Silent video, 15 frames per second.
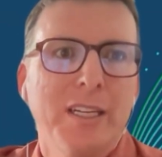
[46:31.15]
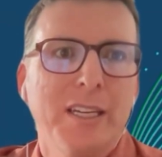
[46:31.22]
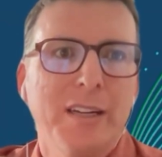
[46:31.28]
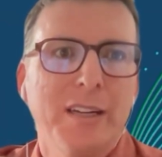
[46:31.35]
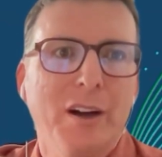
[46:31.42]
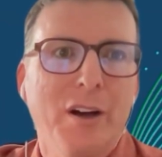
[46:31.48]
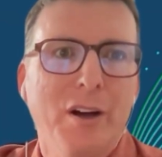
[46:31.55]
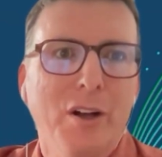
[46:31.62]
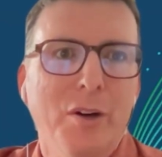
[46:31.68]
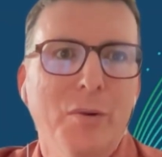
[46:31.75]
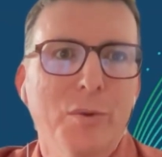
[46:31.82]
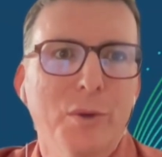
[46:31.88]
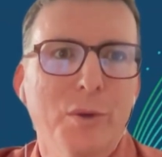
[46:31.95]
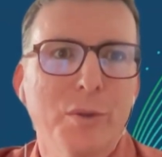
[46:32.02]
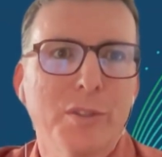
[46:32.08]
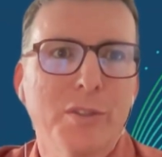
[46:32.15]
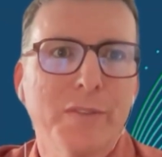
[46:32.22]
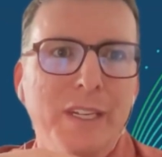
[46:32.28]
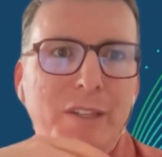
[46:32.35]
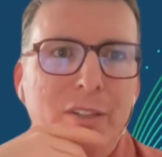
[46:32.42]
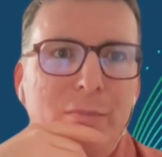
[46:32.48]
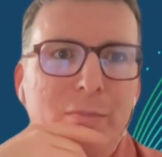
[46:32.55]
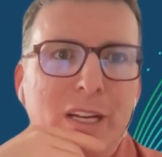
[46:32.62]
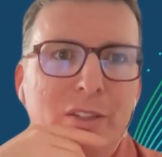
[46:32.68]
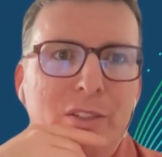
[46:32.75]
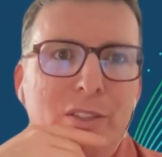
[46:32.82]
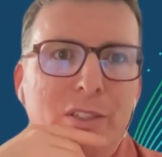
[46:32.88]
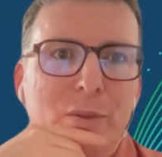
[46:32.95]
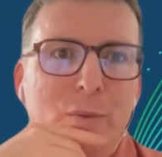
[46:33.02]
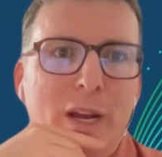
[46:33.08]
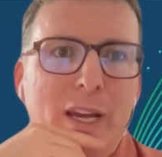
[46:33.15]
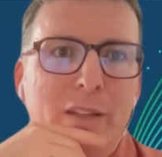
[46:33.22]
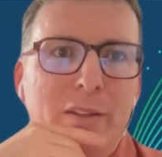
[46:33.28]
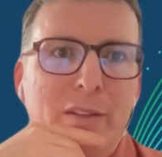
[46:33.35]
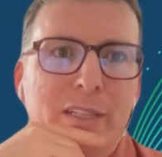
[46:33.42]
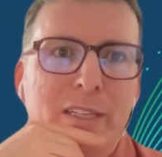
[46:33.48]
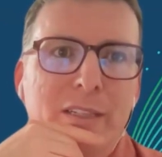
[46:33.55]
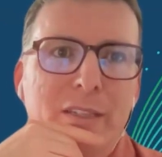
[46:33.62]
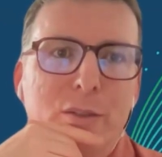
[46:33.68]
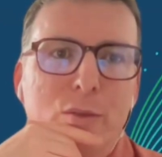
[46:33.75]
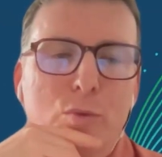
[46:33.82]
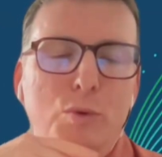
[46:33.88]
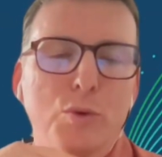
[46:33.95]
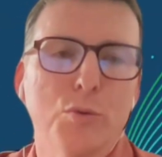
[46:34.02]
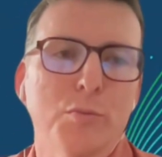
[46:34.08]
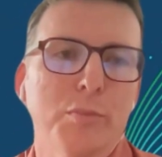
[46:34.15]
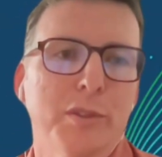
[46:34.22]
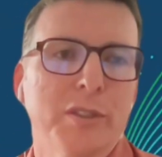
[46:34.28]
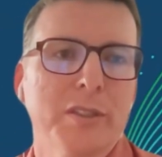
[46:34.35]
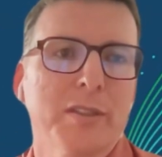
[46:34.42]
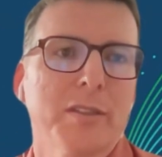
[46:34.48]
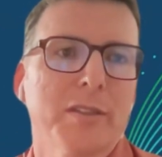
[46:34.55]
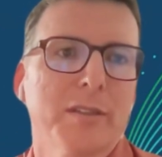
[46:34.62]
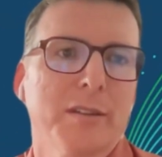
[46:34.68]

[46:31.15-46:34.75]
in all rows of each dimension rather than grouped?